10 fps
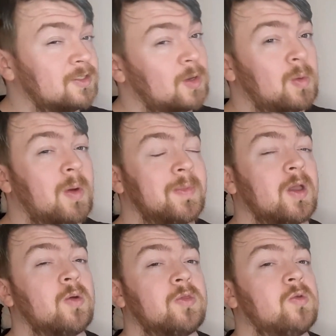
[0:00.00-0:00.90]
so I won't be
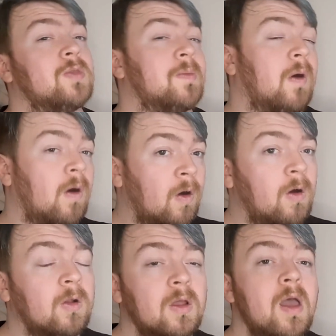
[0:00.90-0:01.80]
going through them
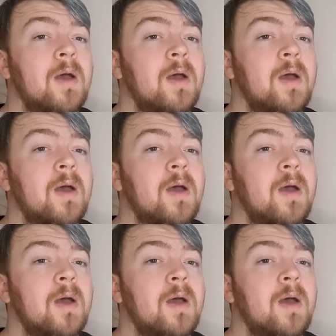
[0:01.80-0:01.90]
all,